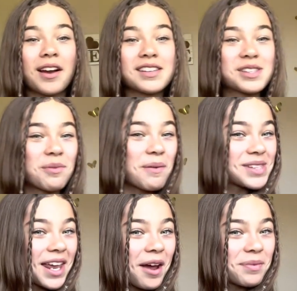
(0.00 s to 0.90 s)
is the
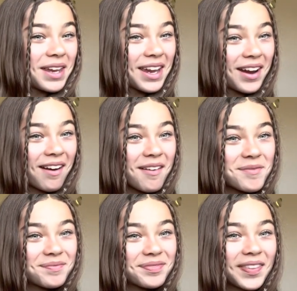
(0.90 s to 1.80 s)
website up here,
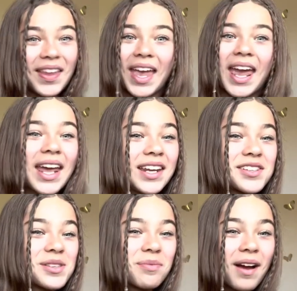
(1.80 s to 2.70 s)
and here's
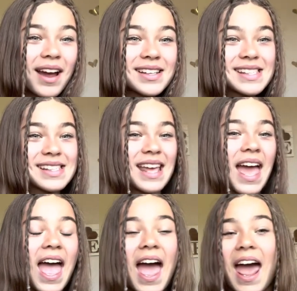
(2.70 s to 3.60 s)
the price.
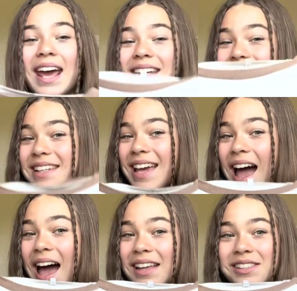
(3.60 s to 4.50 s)
And
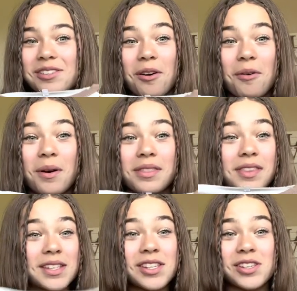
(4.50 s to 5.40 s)
yeah, so
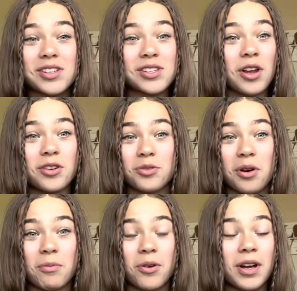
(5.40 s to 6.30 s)
this is just
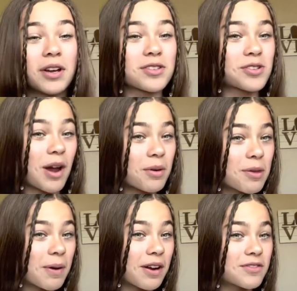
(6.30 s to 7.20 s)
adorable. It goes great with a
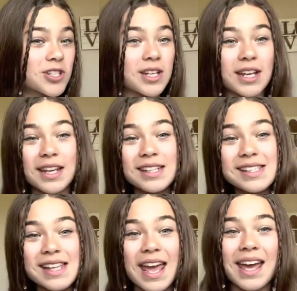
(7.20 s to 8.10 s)
pair of
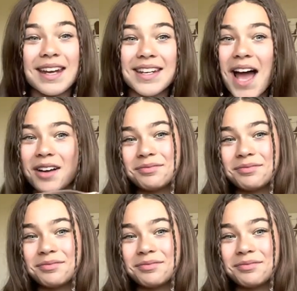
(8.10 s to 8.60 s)
jeans, and yeah.